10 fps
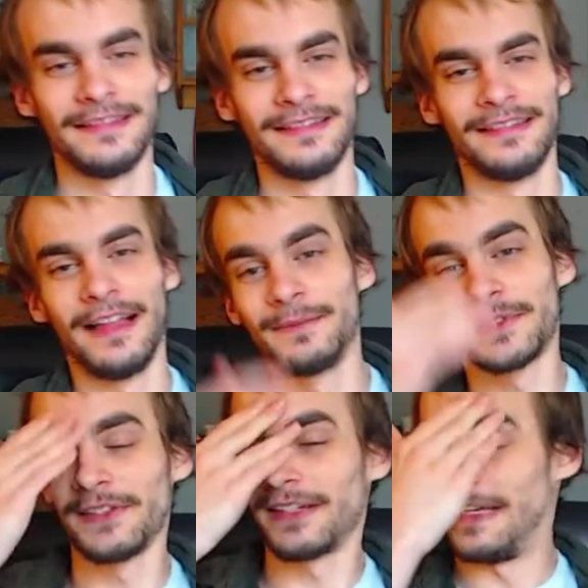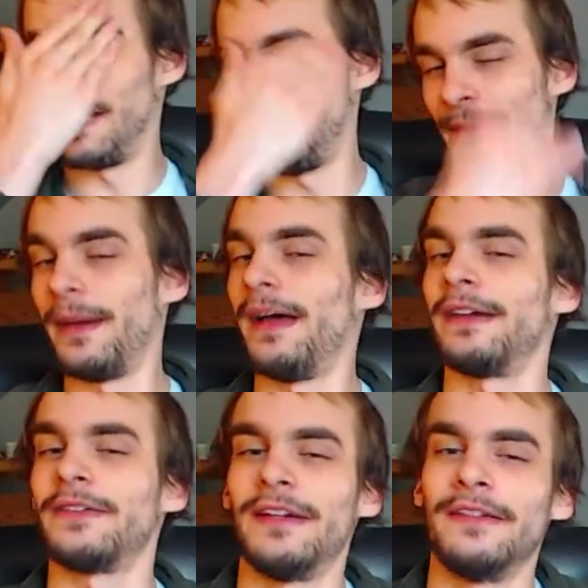I'm just looking at my
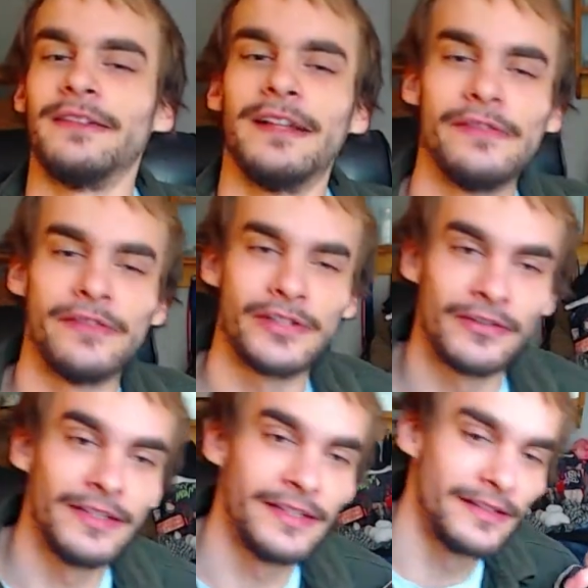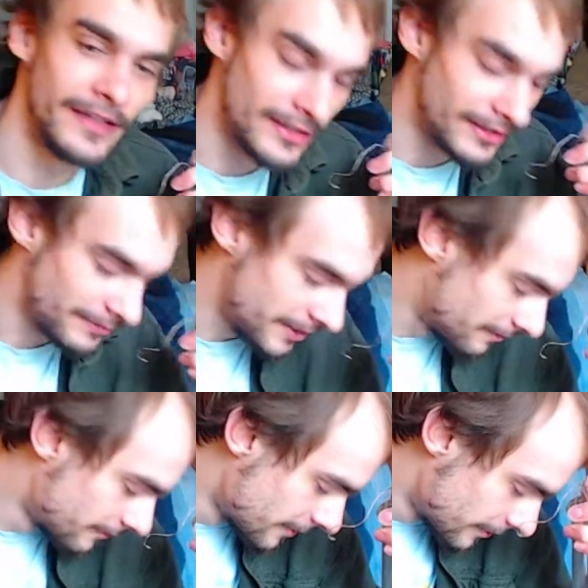background now, the green dog meme.
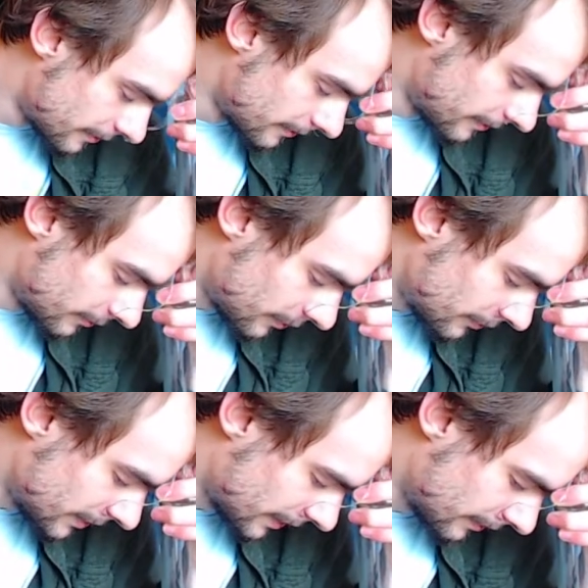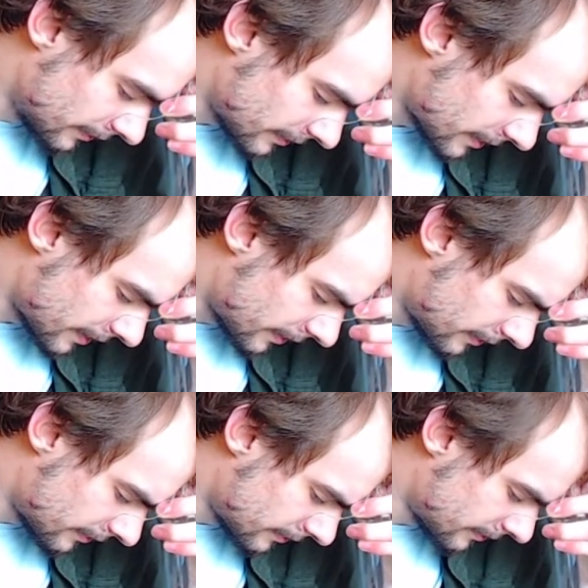What was I gonna say?
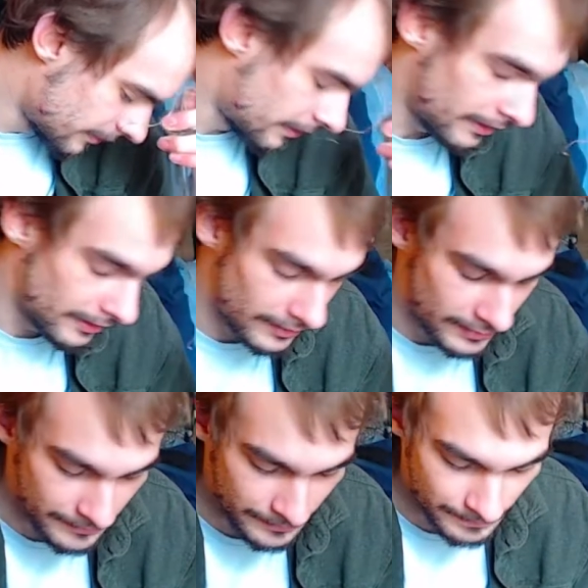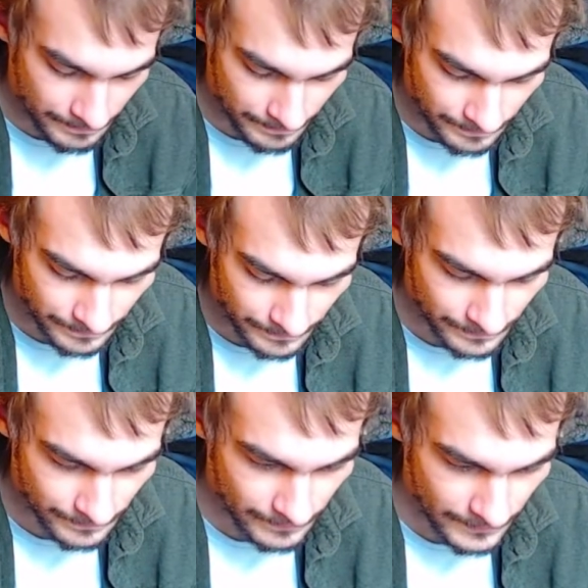I
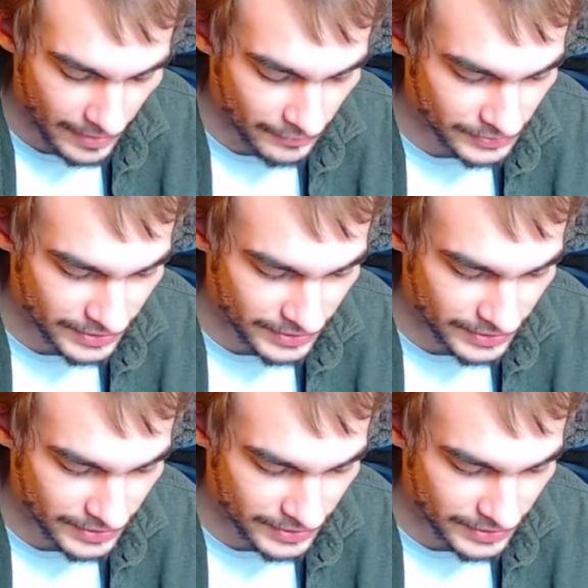was gonna